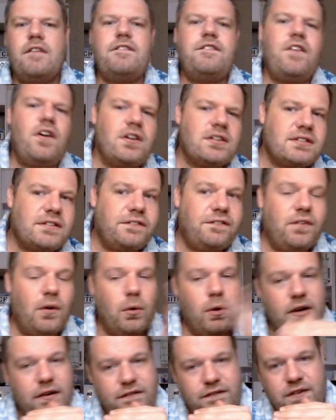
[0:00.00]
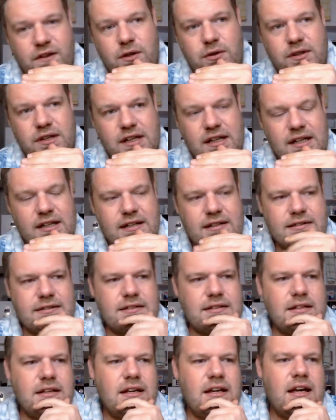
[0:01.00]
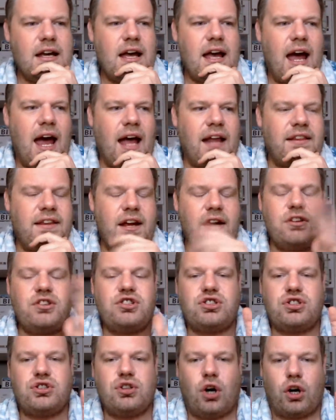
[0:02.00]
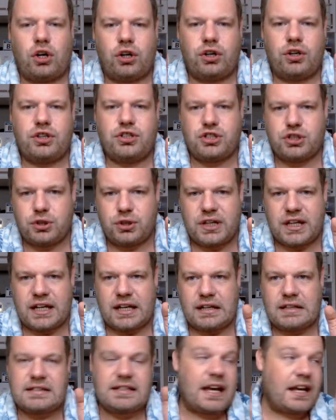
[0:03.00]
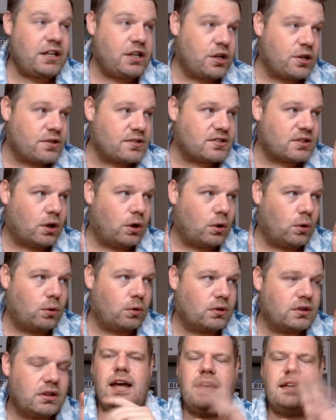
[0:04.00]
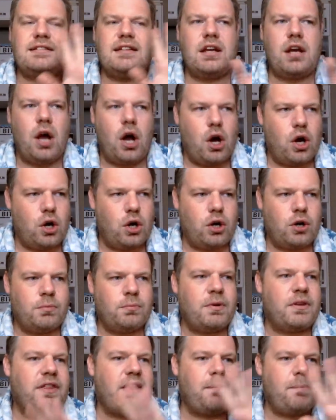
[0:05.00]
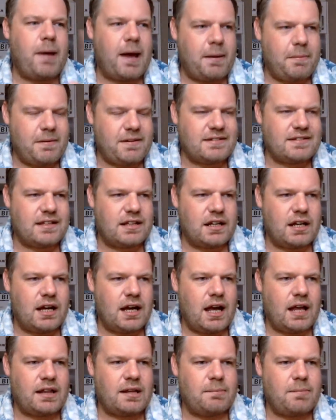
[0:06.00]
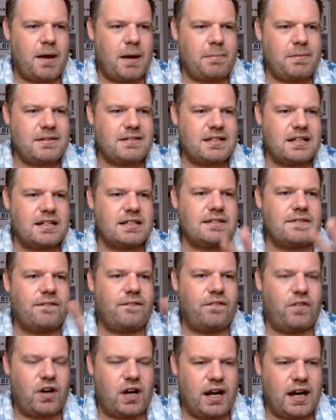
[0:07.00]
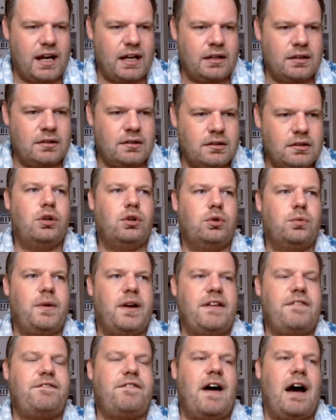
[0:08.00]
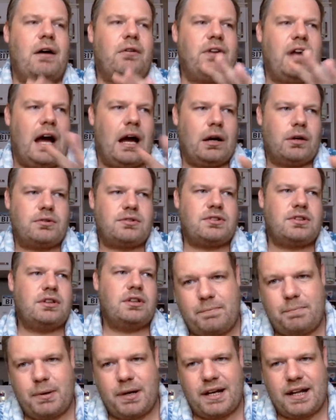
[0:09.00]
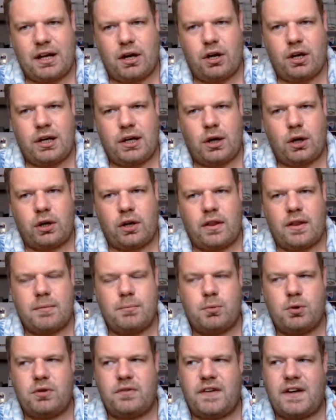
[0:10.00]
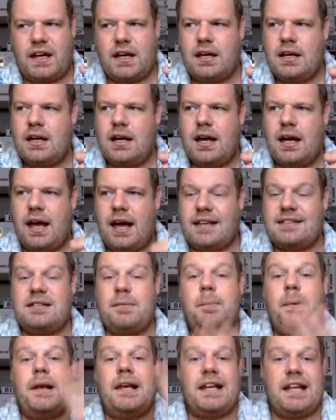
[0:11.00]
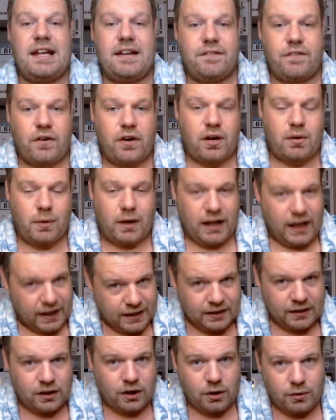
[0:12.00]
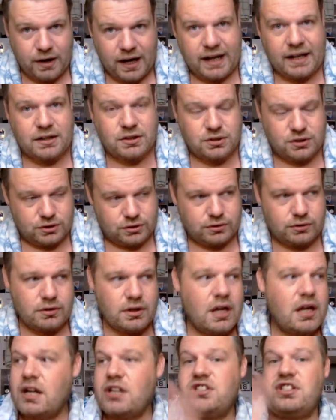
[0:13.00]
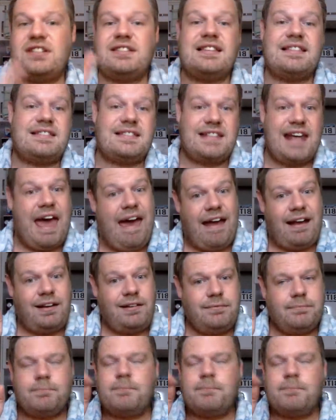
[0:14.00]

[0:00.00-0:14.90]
Fast forward a few years, and their daughter, Judy, 10 years old, is at home with her babysitter, and the babysitter's friend, who we found out pretty early on in the movie, is a believer in what Ed and Lorraine do. She's a stan,